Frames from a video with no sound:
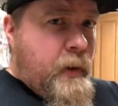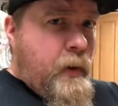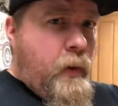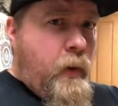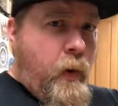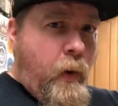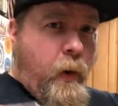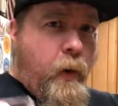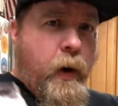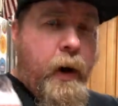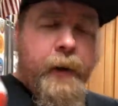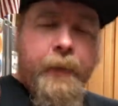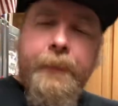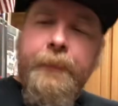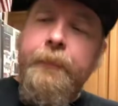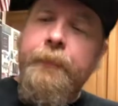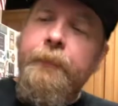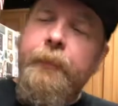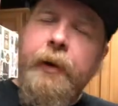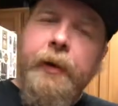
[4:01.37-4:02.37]
Whew!
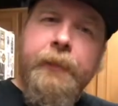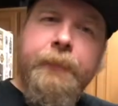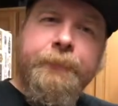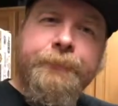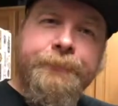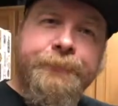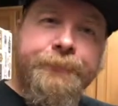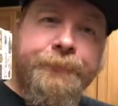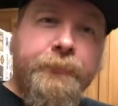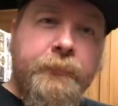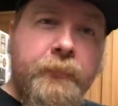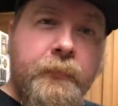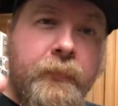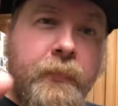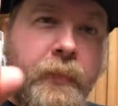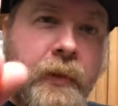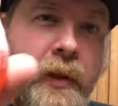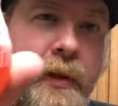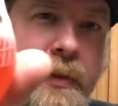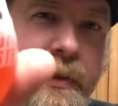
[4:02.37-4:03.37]
But
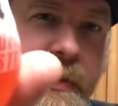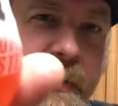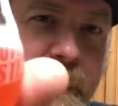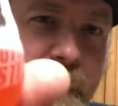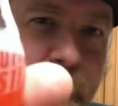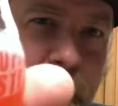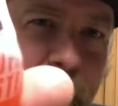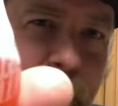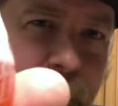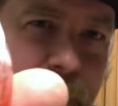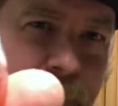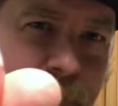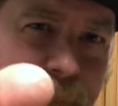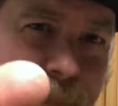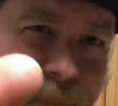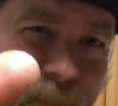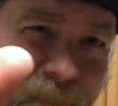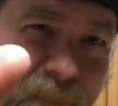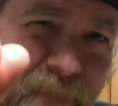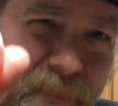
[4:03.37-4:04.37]
this beer
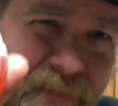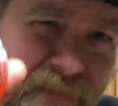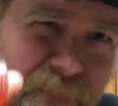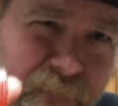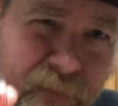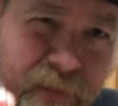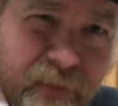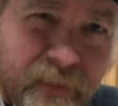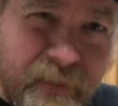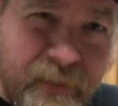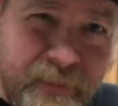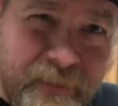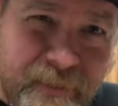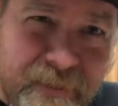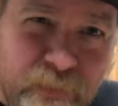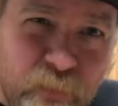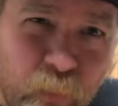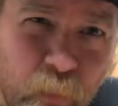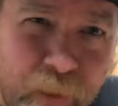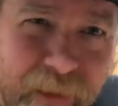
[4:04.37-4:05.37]

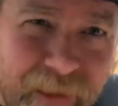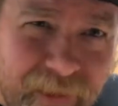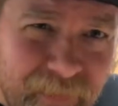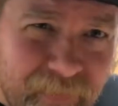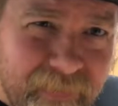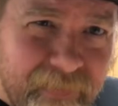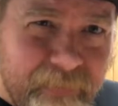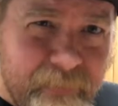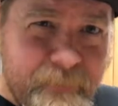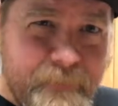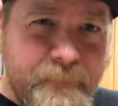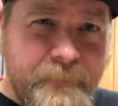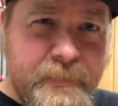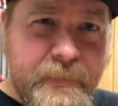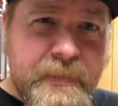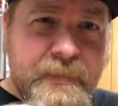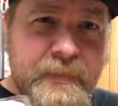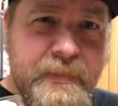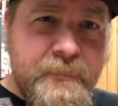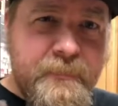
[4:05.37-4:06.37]
is weird.
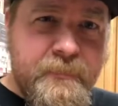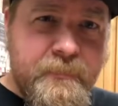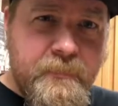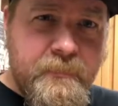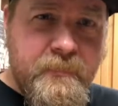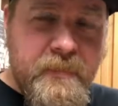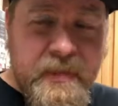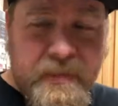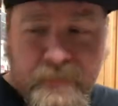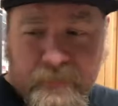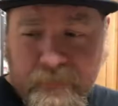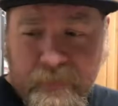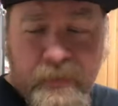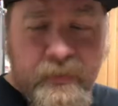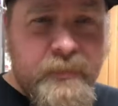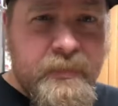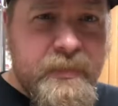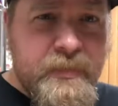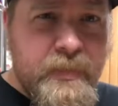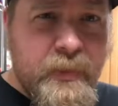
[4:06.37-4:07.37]
It's
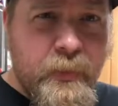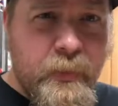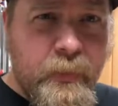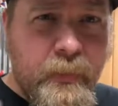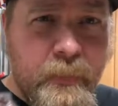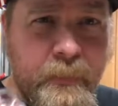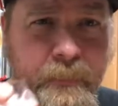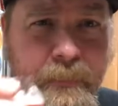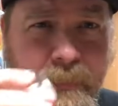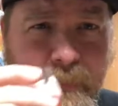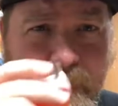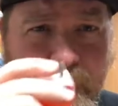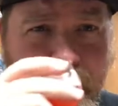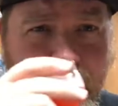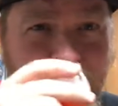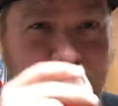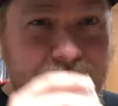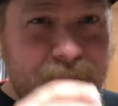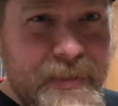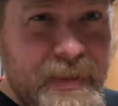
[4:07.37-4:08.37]
fun. It's cool.
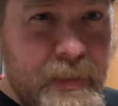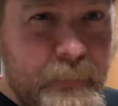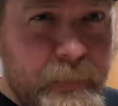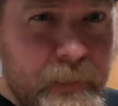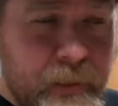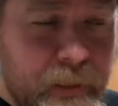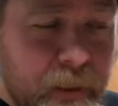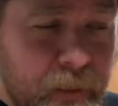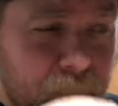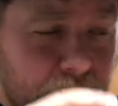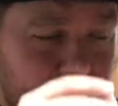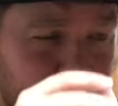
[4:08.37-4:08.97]
It's an IPA.